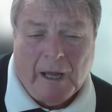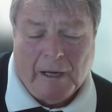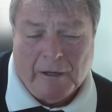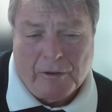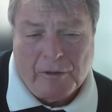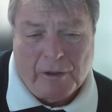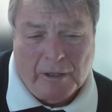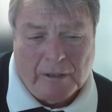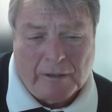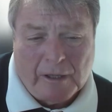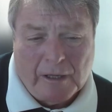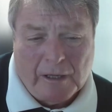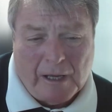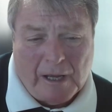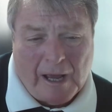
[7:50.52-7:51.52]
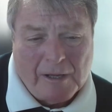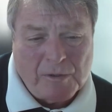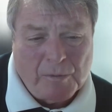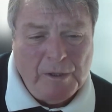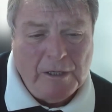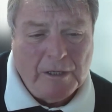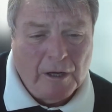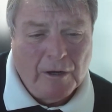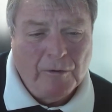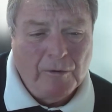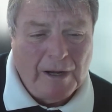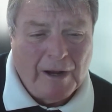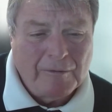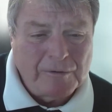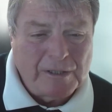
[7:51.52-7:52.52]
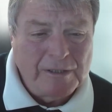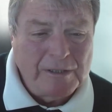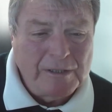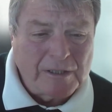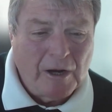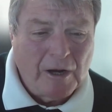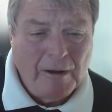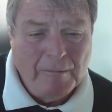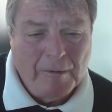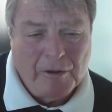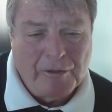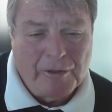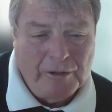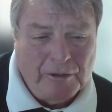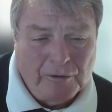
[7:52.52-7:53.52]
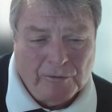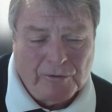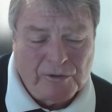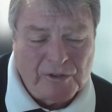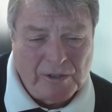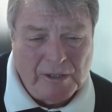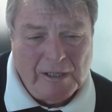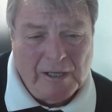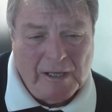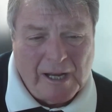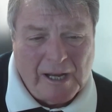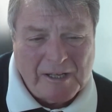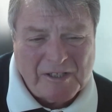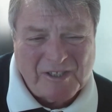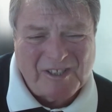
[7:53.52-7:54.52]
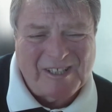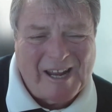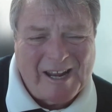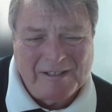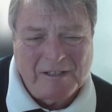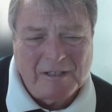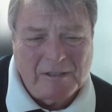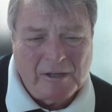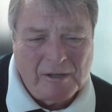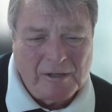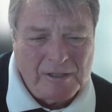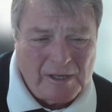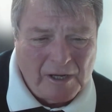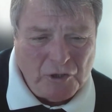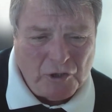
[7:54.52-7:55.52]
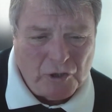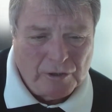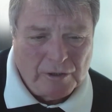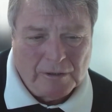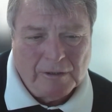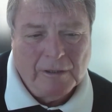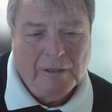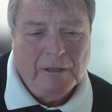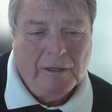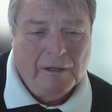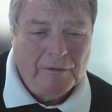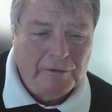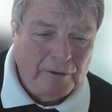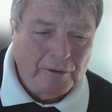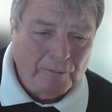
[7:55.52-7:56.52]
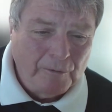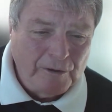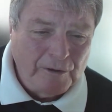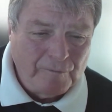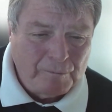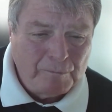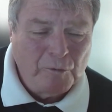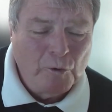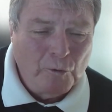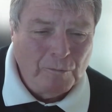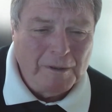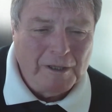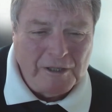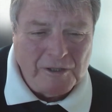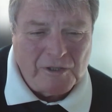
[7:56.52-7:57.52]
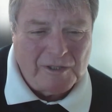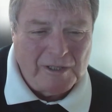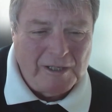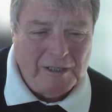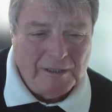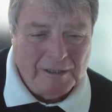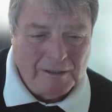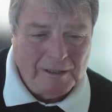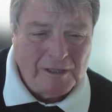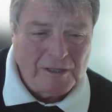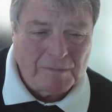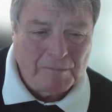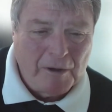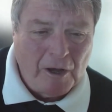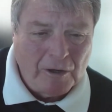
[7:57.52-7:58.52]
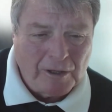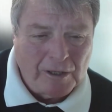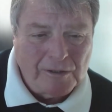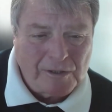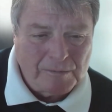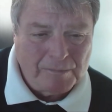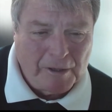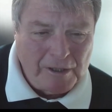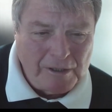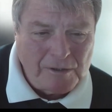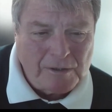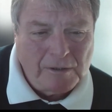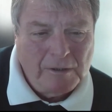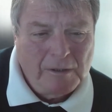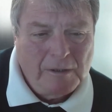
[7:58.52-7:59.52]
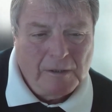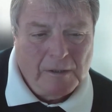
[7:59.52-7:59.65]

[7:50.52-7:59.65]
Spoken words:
And I think that as we go out in time, I think you'll see less standardization that we've normally seen in this market space.